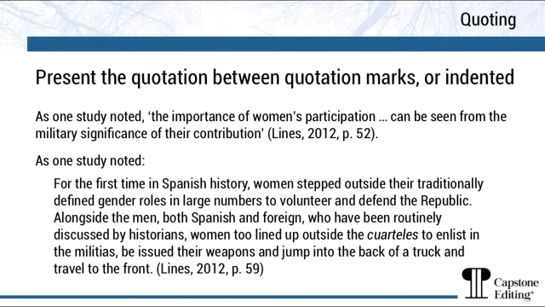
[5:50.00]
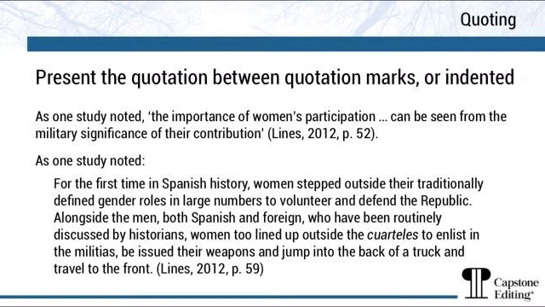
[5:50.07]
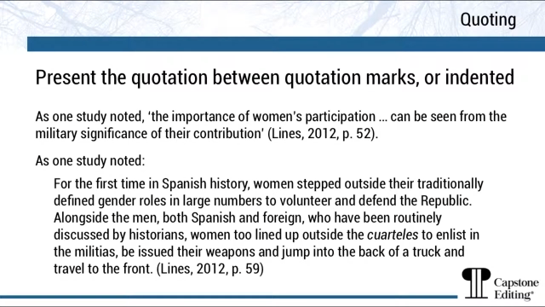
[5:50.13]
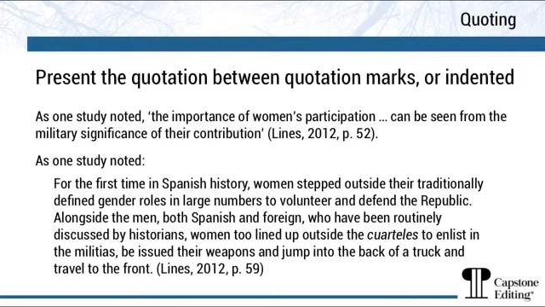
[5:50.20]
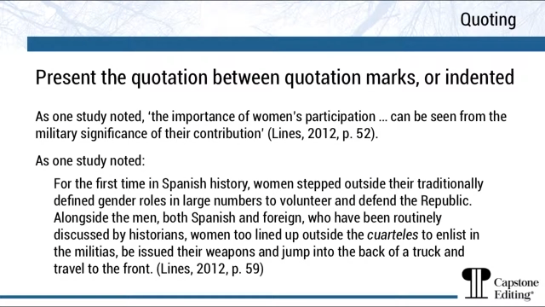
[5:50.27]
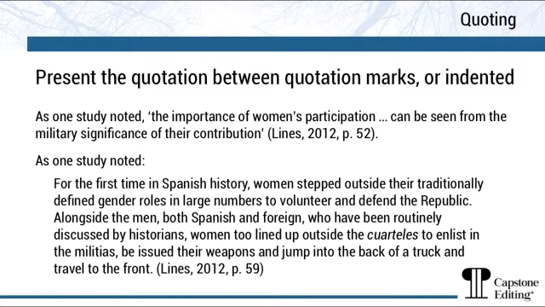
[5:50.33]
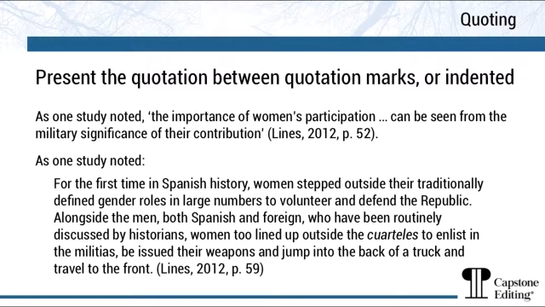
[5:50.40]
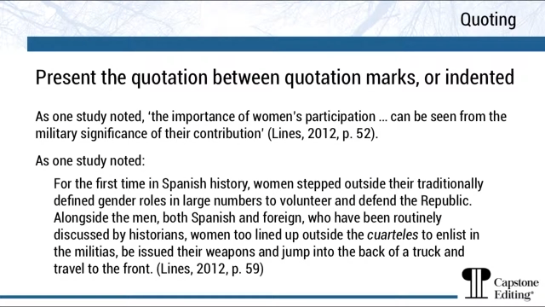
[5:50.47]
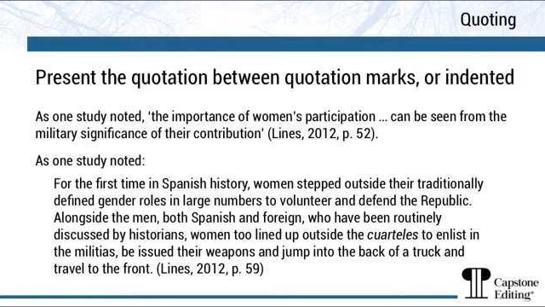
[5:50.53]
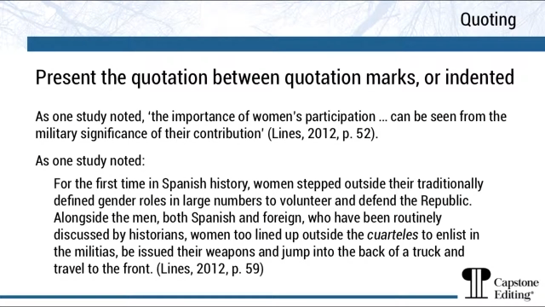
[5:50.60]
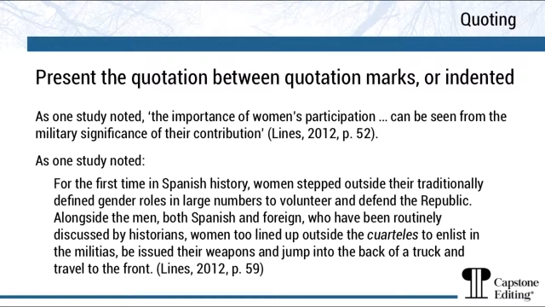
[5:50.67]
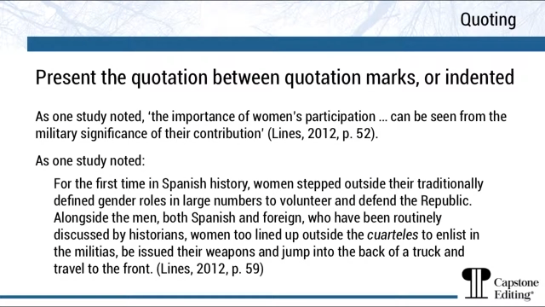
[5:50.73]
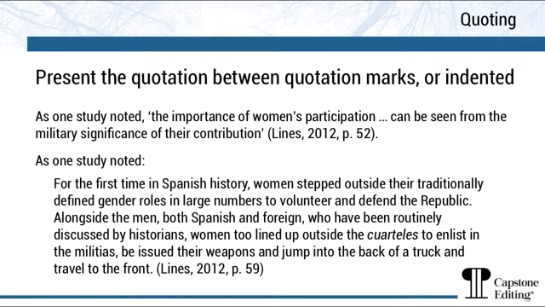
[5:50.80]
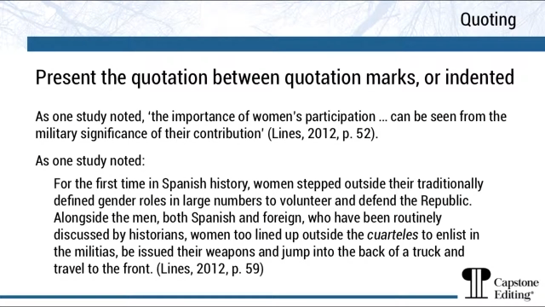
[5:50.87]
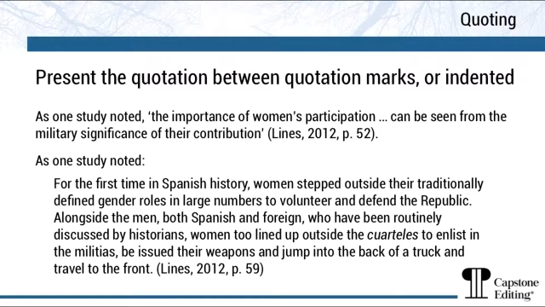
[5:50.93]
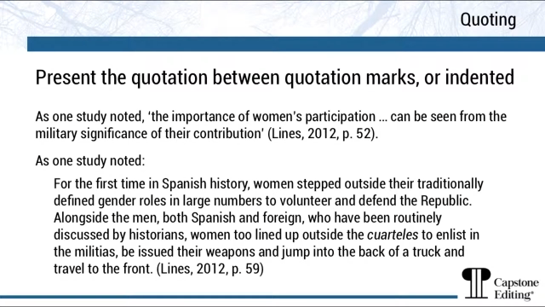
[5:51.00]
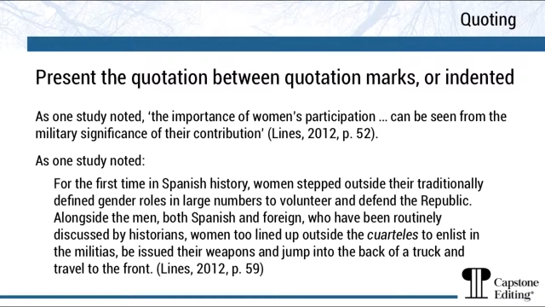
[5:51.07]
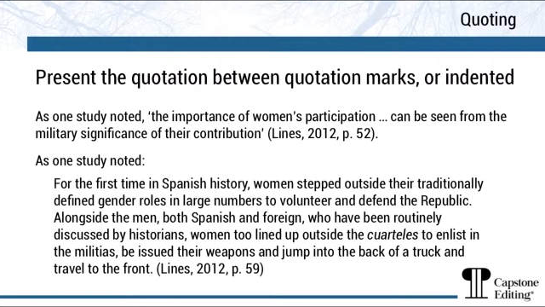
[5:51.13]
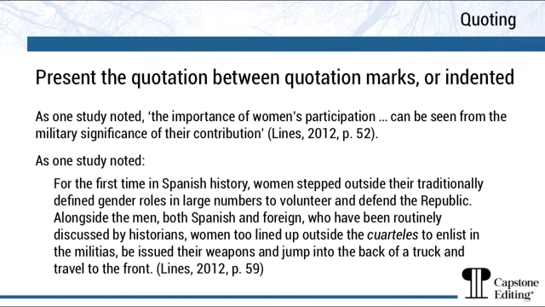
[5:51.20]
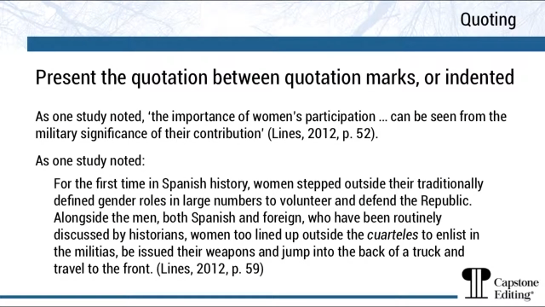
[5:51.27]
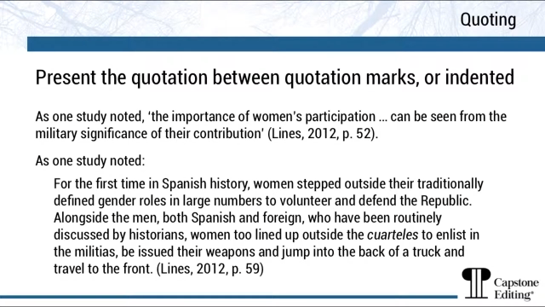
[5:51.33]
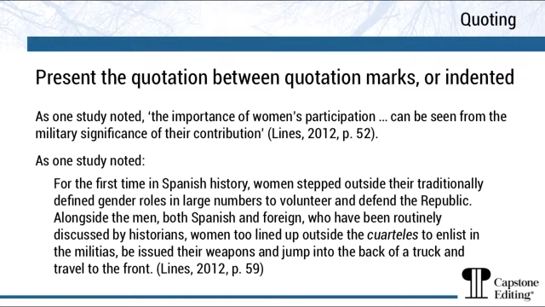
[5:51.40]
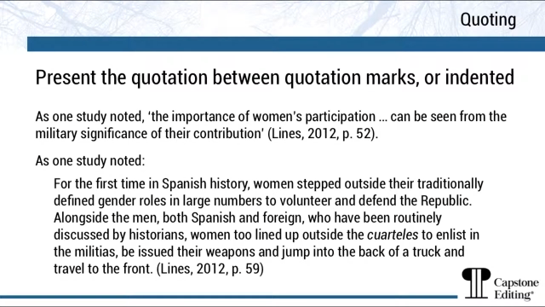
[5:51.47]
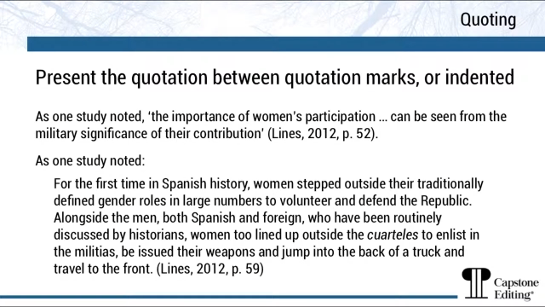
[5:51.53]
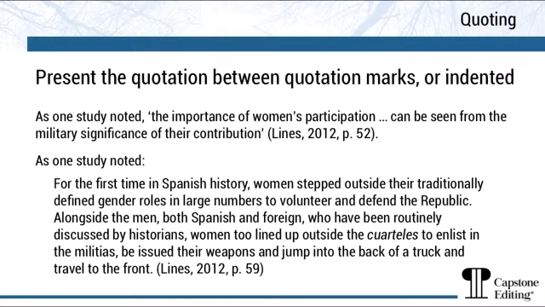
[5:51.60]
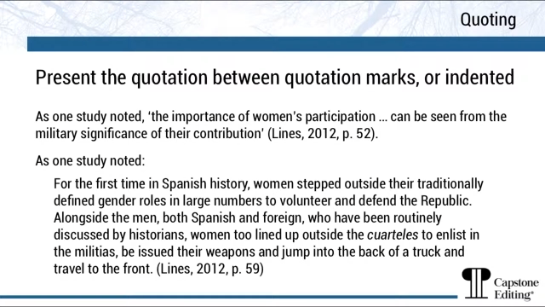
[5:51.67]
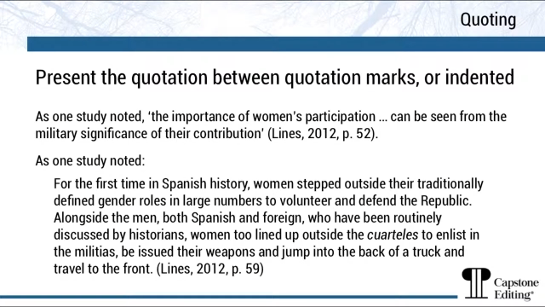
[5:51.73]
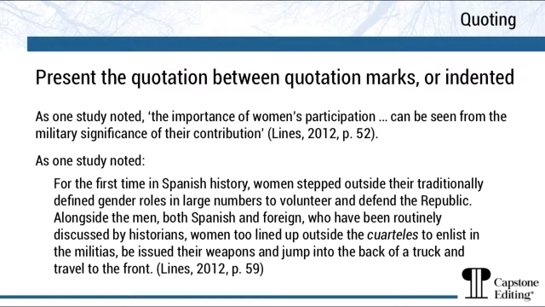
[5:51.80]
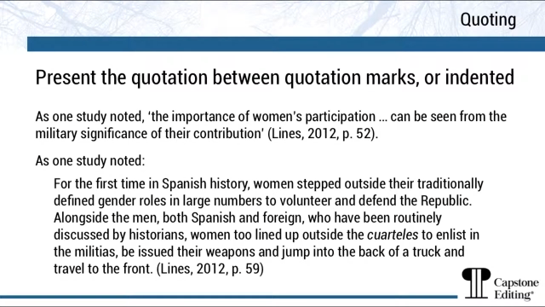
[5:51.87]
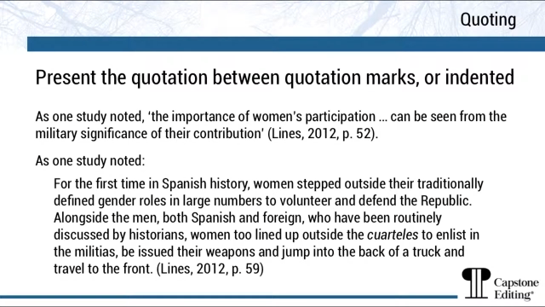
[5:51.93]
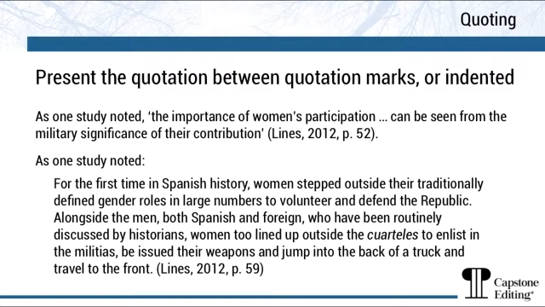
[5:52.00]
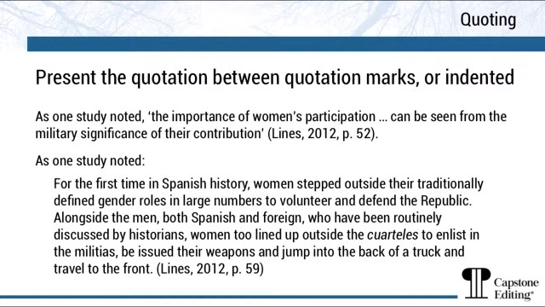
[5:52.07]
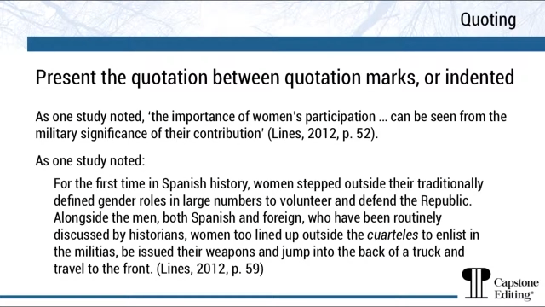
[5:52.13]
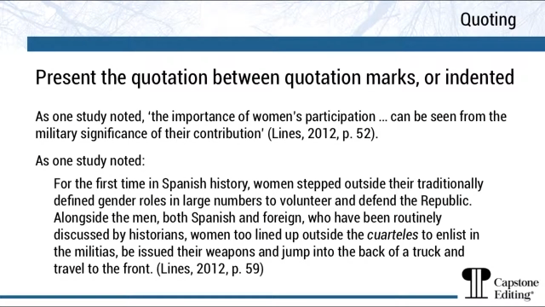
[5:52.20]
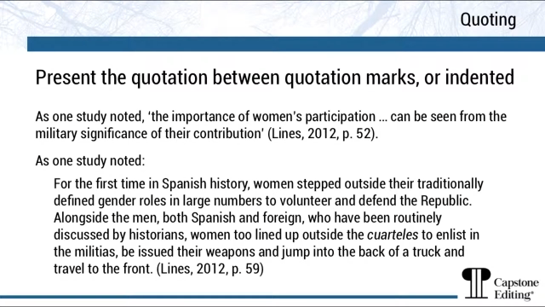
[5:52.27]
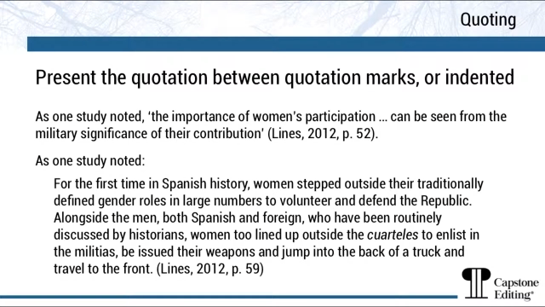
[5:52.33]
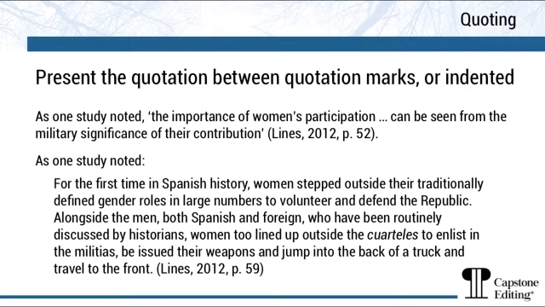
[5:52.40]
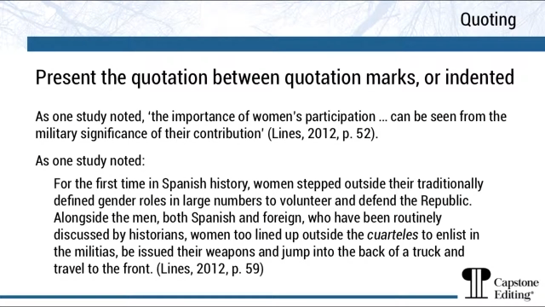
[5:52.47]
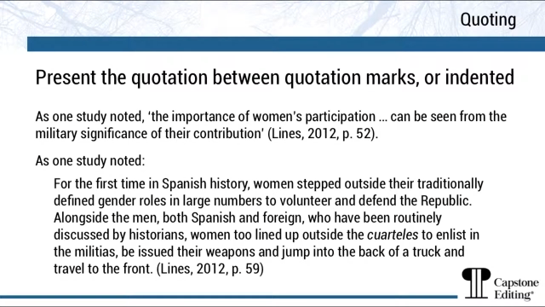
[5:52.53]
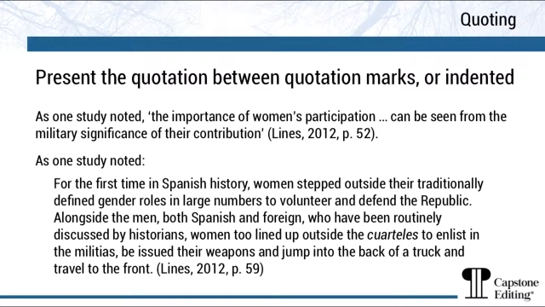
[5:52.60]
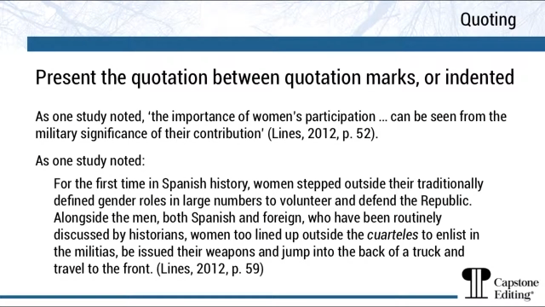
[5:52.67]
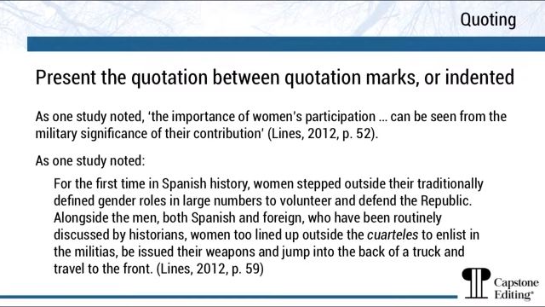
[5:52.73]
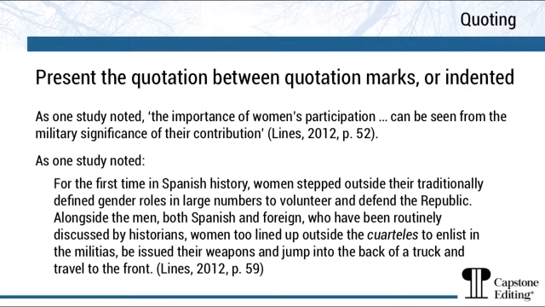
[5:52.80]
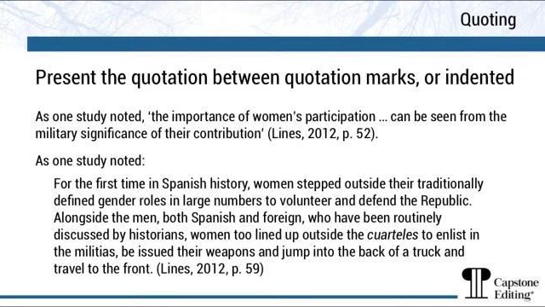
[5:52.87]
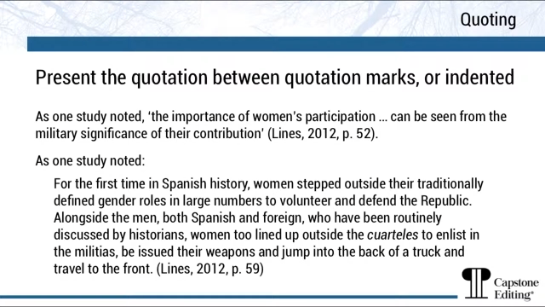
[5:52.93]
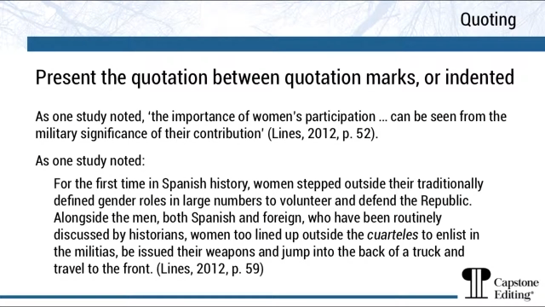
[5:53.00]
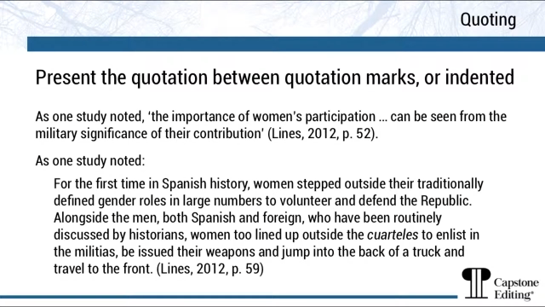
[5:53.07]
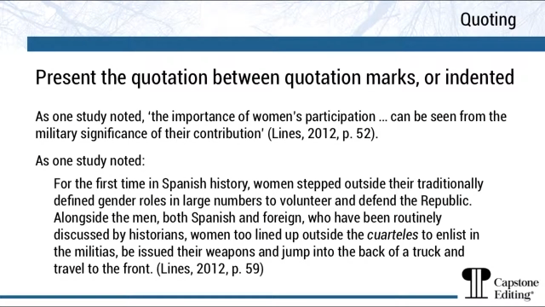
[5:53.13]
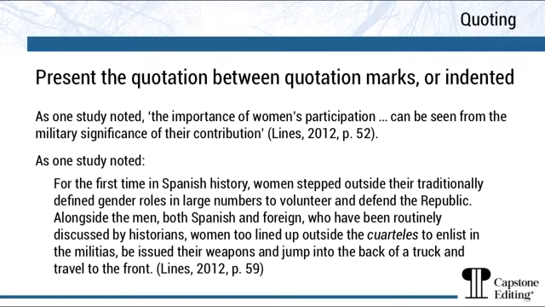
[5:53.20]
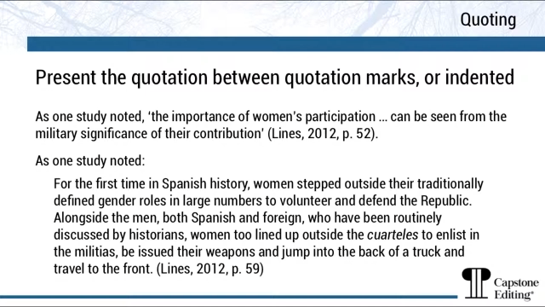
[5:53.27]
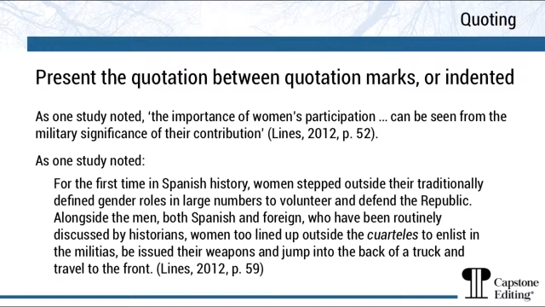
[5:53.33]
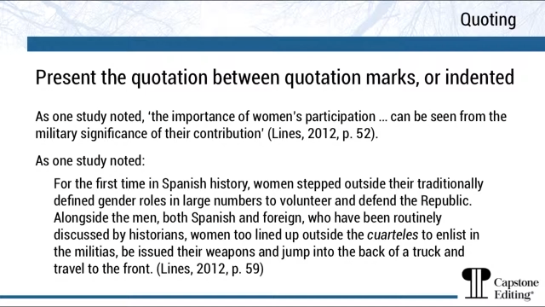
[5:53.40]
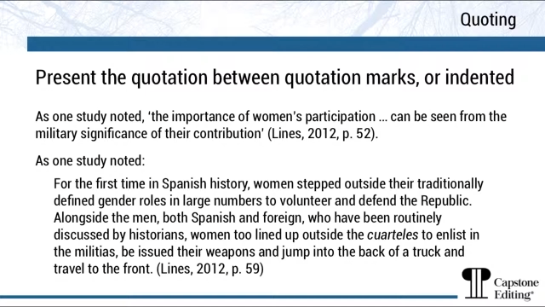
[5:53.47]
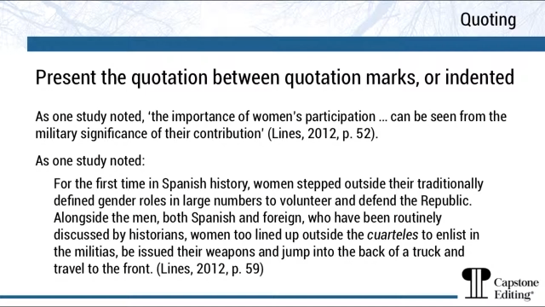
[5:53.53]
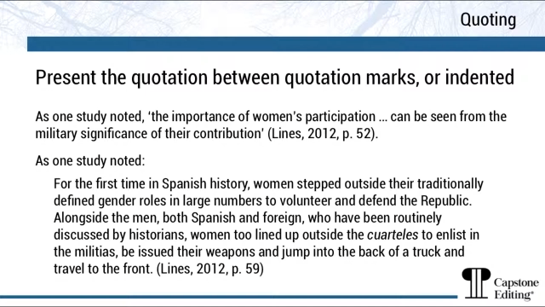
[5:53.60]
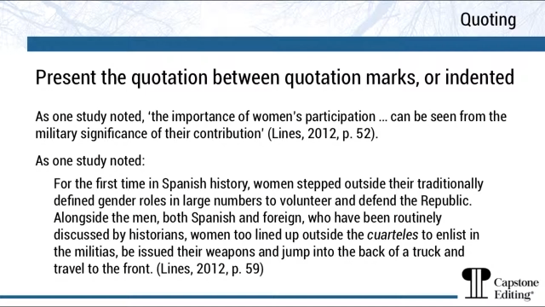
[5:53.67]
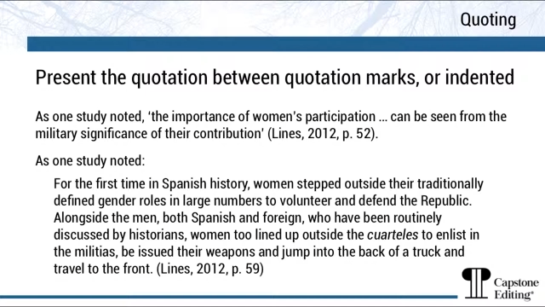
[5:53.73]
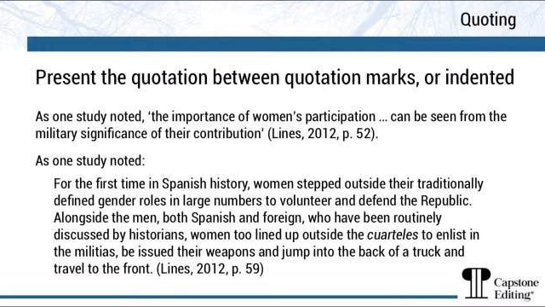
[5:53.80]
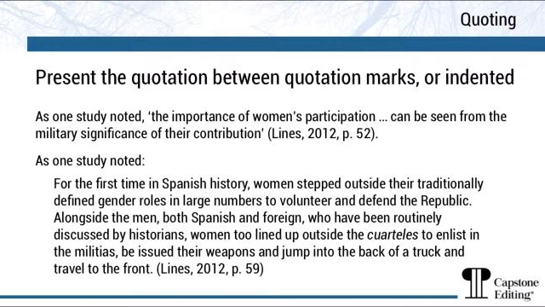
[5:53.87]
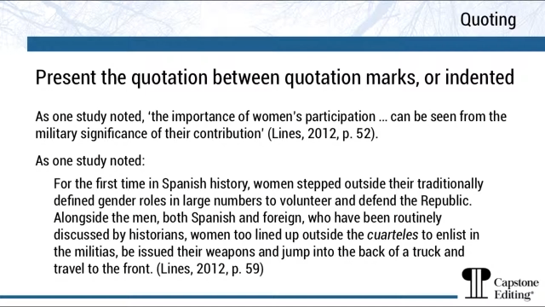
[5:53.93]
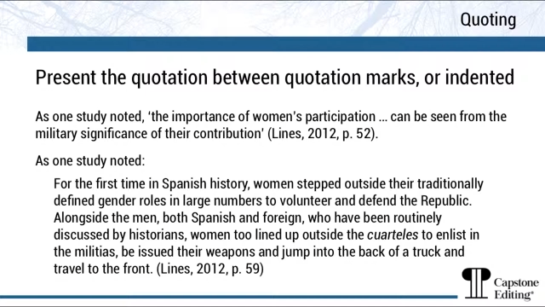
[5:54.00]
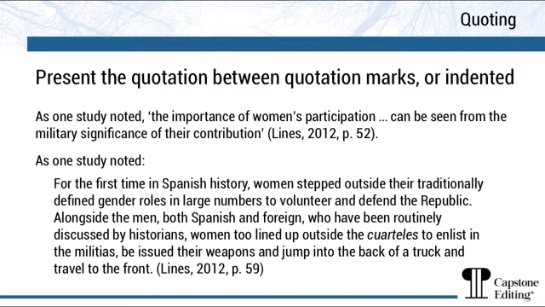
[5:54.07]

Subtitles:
(no speaker visible)